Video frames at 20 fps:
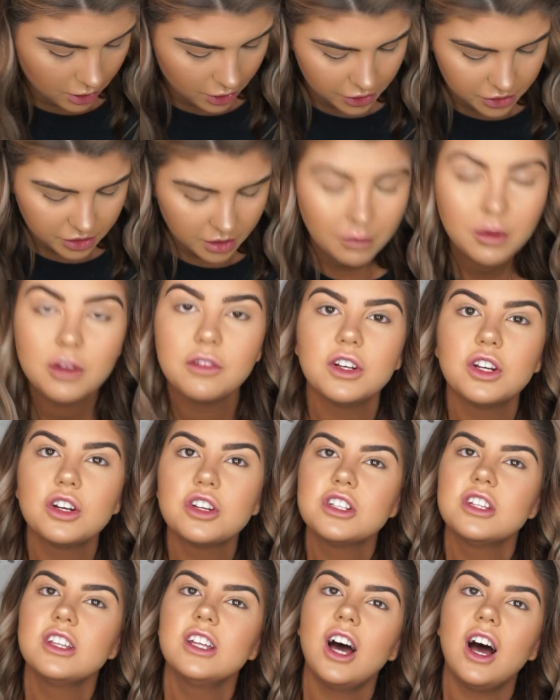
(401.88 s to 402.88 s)
So moving on
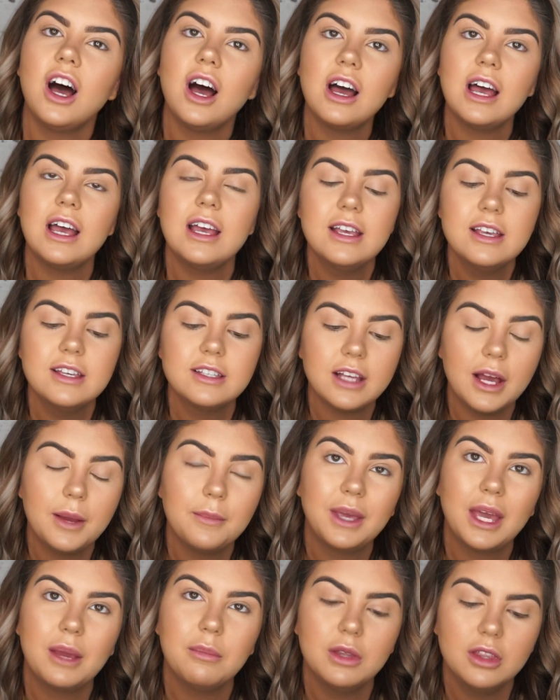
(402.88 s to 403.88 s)
to the eyes,
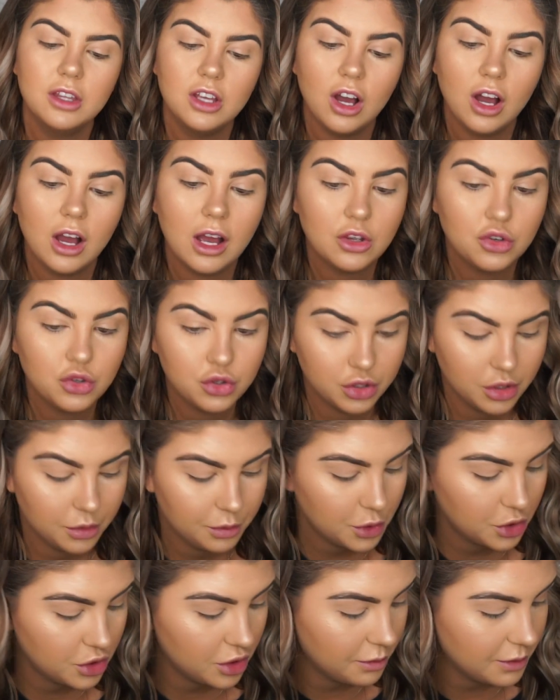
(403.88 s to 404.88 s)
I'm keeping the eyes
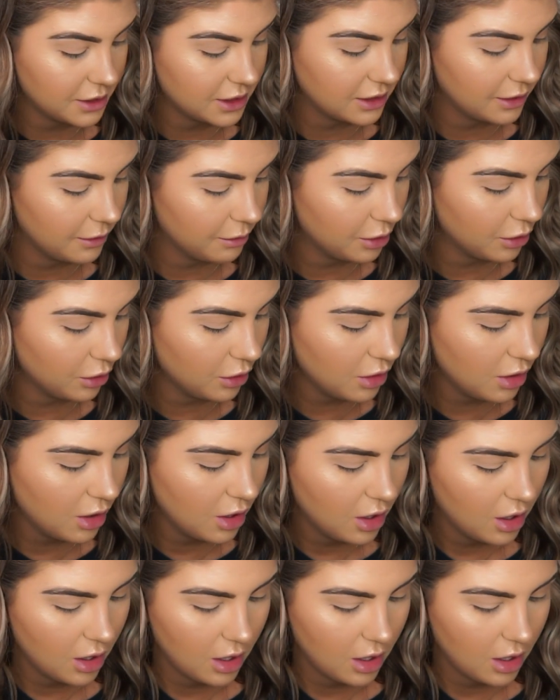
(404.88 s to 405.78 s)
super super simple.